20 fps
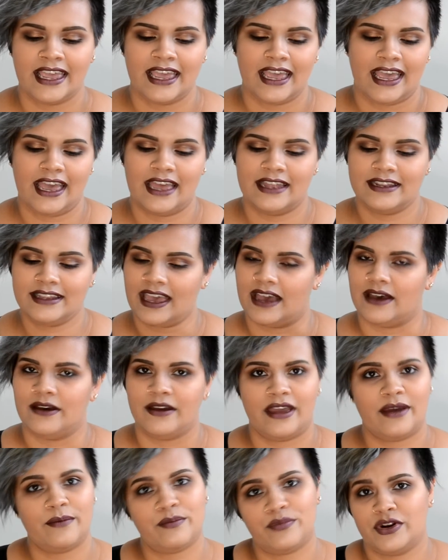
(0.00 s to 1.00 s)
And yeah,
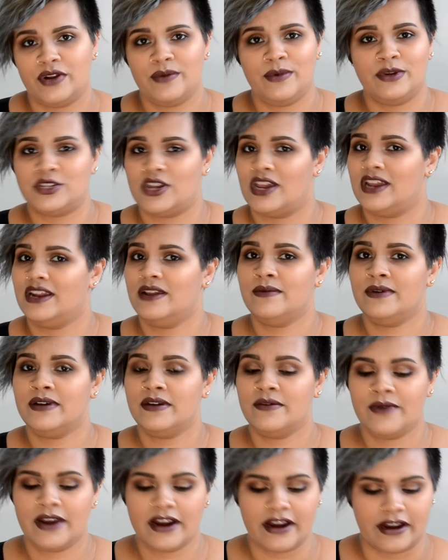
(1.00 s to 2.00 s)
pretty much anyone
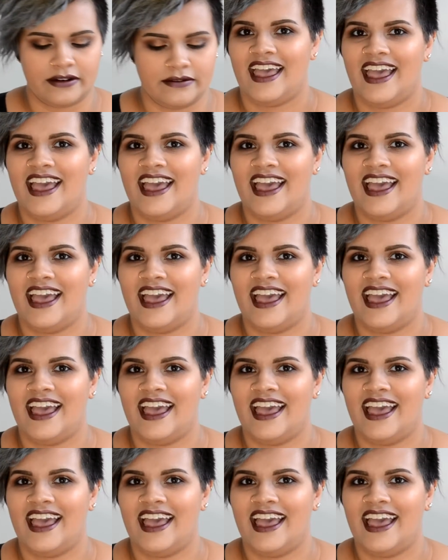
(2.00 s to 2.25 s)
can wear it.